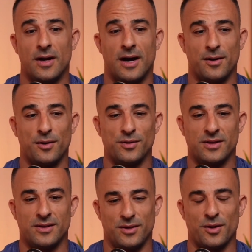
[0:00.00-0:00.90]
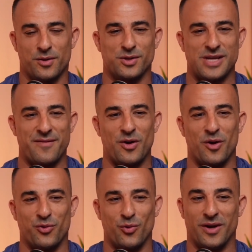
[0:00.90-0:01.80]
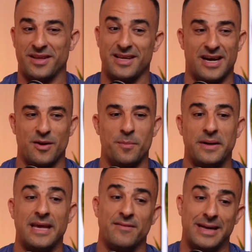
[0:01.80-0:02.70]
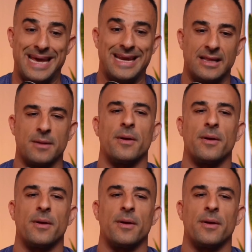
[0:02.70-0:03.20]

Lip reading: I don't, you know, because having gone through what I did, I don't believe in hitting them.